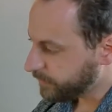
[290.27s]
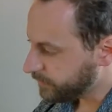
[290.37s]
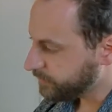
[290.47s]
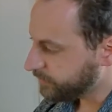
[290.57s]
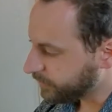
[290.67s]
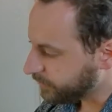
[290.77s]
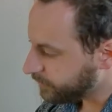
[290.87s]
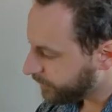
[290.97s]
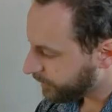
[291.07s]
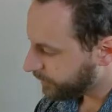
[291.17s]

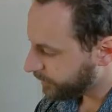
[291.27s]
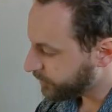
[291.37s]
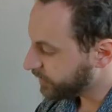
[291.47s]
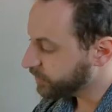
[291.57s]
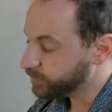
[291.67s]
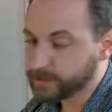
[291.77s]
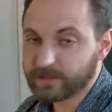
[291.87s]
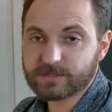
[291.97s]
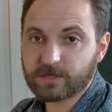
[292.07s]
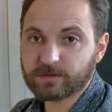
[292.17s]
So I'm not going to read
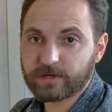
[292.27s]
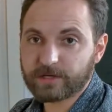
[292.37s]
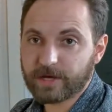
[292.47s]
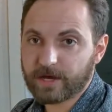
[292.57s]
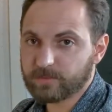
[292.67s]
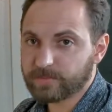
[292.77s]
this all right now,